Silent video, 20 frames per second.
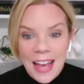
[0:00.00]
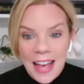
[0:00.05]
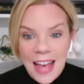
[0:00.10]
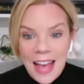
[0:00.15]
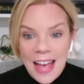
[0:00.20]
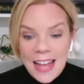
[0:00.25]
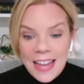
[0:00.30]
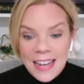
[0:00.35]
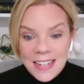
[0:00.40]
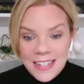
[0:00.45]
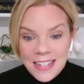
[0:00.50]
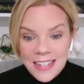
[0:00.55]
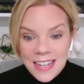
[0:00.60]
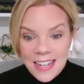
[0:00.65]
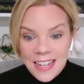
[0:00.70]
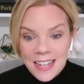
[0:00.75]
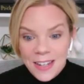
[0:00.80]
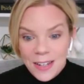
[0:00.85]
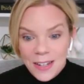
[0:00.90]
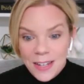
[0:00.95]
And
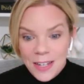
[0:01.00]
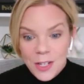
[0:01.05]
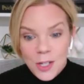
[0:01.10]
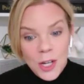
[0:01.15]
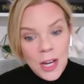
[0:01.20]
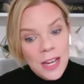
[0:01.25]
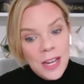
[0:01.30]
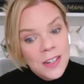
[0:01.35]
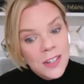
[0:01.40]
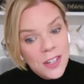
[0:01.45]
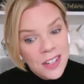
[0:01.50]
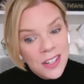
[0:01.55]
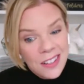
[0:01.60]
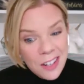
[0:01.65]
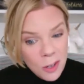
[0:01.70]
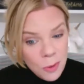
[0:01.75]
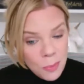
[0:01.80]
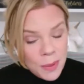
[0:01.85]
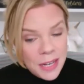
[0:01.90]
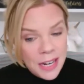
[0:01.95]
it changed a
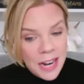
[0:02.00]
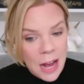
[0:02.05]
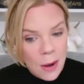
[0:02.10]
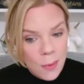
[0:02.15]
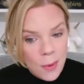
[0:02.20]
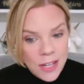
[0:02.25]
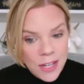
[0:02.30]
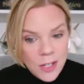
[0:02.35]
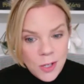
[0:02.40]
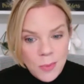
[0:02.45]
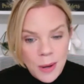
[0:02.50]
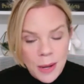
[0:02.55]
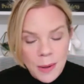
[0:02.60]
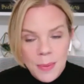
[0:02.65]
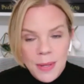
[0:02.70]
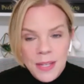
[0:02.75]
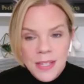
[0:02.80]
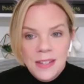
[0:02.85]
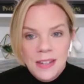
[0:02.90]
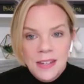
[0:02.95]
little bit how I do my
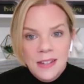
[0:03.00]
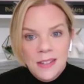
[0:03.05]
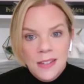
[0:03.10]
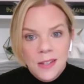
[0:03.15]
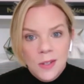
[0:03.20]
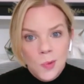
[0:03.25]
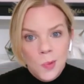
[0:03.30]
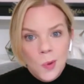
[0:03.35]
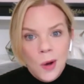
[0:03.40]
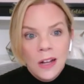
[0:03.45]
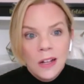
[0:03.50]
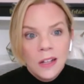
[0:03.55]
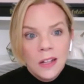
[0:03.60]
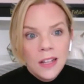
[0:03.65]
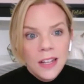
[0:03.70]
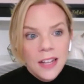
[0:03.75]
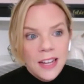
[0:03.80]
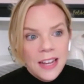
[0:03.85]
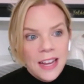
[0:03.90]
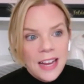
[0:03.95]
business as well.
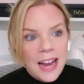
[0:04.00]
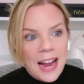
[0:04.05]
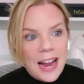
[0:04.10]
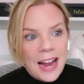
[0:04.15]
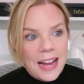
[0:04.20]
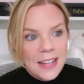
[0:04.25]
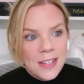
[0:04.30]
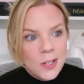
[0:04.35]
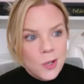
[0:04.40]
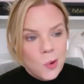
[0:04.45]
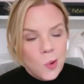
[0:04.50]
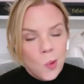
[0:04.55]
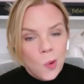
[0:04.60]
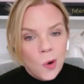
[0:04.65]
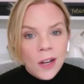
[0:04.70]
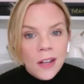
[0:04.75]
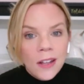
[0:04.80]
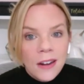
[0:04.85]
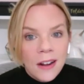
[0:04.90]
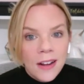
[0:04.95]
As an
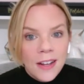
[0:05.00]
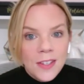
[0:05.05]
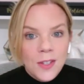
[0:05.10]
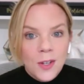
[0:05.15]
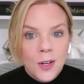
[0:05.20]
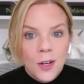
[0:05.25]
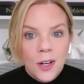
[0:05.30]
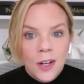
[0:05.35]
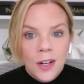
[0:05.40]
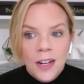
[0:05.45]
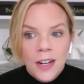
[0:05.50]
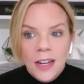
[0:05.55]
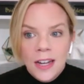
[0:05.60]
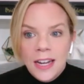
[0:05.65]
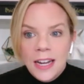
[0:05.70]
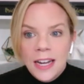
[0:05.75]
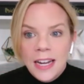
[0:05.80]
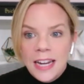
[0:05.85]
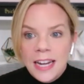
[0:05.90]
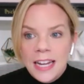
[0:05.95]
organizer,
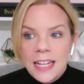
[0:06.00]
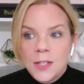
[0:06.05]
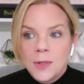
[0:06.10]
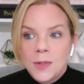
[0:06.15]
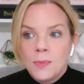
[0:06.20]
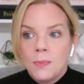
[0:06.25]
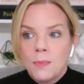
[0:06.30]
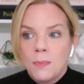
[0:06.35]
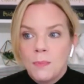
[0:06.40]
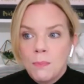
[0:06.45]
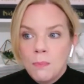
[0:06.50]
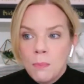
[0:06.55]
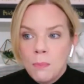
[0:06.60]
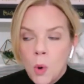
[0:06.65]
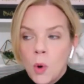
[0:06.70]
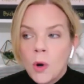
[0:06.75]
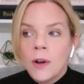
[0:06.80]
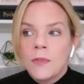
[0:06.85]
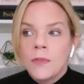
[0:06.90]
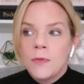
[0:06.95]
it's
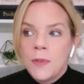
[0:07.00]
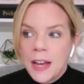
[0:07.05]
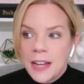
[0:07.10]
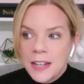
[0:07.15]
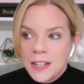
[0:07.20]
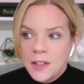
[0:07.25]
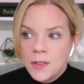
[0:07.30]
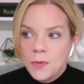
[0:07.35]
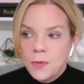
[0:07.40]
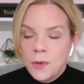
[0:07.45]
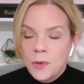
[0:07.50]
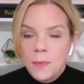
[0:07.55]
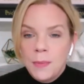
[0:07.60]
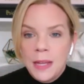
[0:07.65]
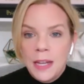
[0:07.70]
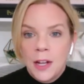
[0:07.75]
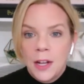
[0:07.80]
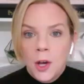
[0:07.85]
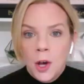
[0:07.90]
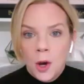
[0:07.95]
more effective for
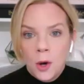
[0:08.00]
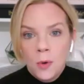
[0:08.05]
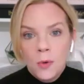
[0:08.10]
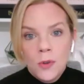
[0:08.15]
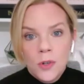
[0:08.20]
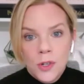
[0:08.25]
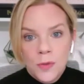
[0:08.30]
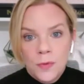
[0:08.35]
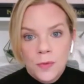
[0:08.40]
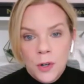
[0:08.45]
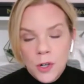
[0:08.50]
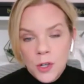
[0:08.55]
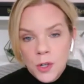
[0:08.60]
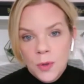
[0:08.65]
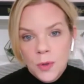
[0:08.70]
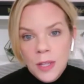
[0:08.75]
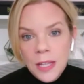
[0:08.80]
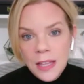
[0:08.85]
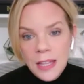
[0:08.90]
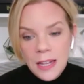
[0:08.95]
me to coach
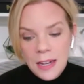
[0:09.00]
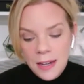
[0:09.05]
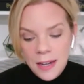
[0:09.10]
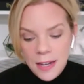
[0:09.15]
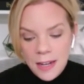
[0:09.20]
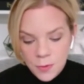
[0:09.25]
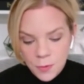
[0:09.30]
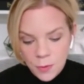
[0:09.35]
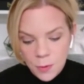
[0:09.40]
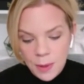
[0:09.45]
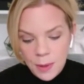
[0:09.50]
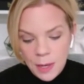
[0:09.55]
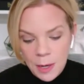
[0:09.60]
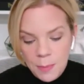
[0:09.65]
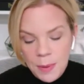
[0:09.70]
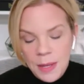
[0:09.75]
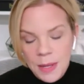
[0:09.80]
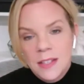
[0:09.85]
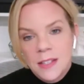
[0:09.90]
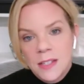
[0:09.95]
virtually than it is for me to
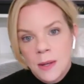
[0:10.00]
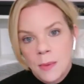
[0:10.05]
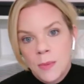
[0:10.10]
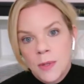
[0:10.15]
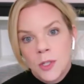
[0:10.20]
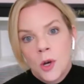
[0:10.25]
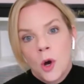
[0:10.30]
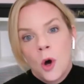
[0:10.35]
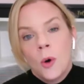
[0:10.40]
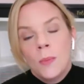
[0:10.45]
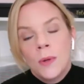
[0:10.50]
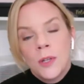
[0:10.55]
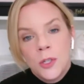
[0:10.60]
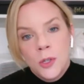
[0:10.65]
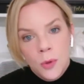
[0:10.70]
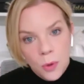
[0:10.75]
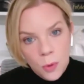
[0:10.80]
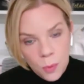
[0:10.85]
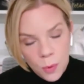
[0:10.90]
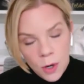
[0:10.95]
be in someone's home and
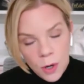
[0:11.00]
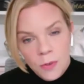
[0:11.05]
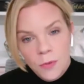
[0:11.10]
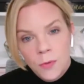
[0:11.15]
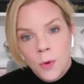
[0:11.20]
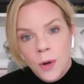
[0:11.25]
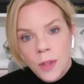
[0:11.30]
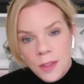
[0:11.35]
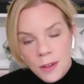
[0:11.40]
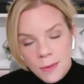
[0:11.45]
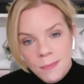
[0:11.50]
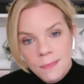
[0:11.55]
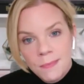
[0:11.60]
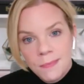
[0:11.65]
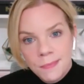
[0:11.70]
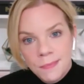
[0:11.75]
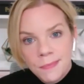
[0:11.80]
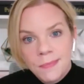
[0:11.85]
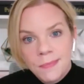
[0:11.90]
do the work for them.